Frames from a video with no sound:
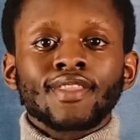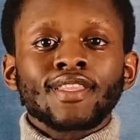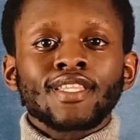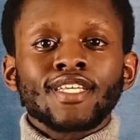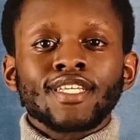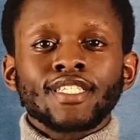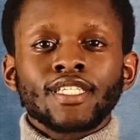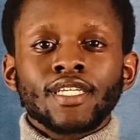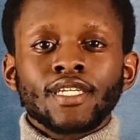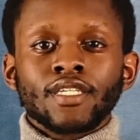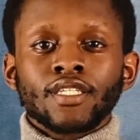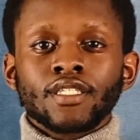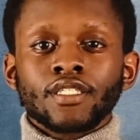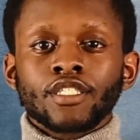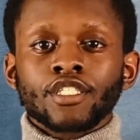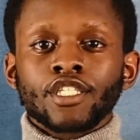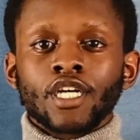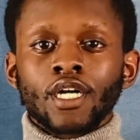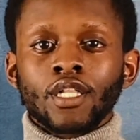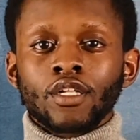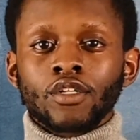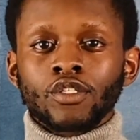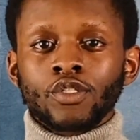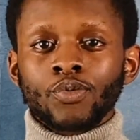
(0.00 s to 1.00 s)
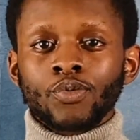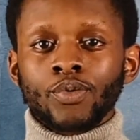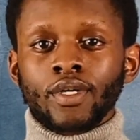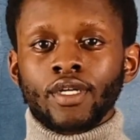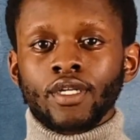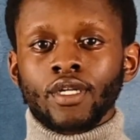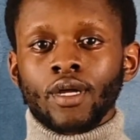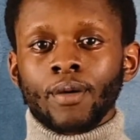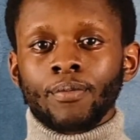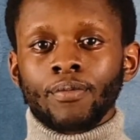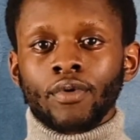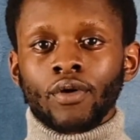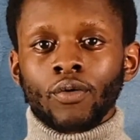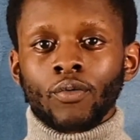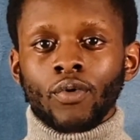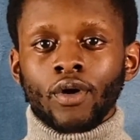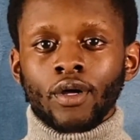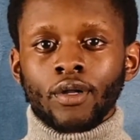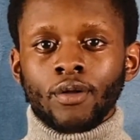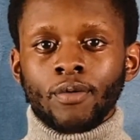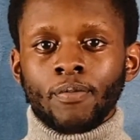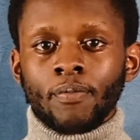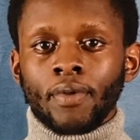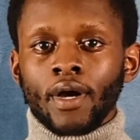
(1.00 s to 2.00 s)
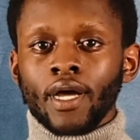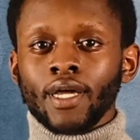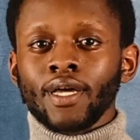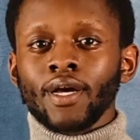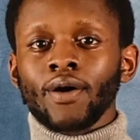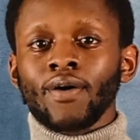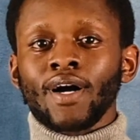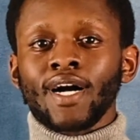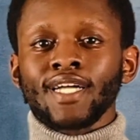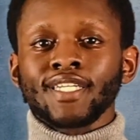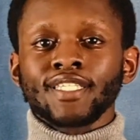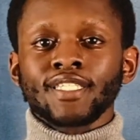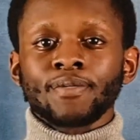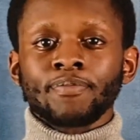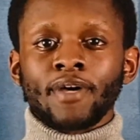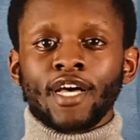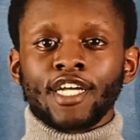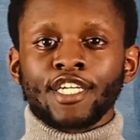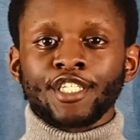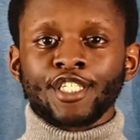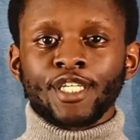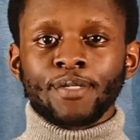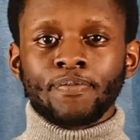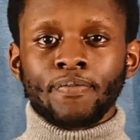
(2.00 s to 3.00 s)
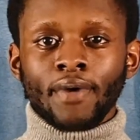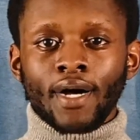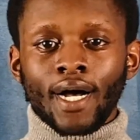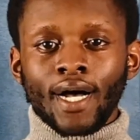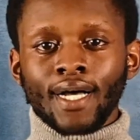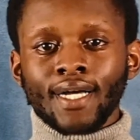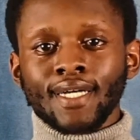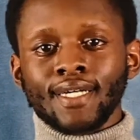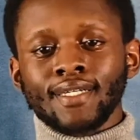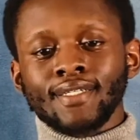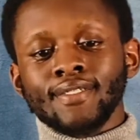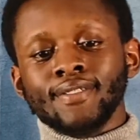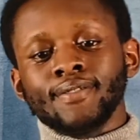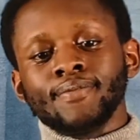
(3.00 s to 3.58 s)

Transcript: This is Cello Suite No. 1 by Johann Sebastian Bach.